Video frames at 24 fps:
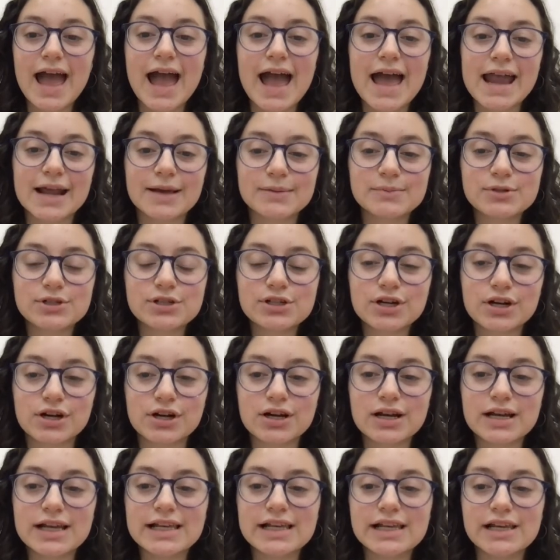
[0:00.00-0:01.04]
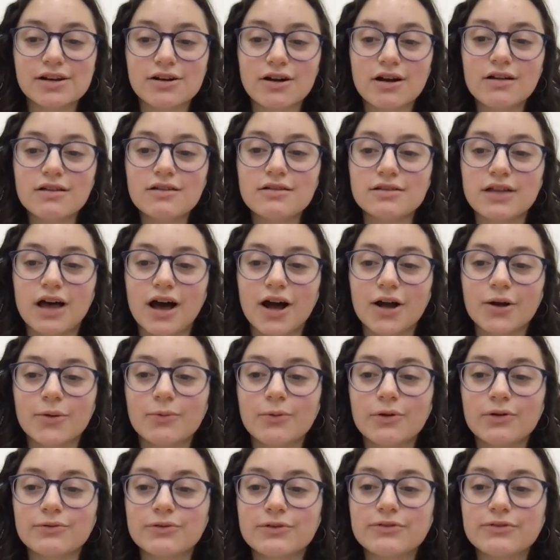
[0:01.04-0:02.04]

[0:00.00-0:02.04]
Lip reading: and I'm sure Here All Along will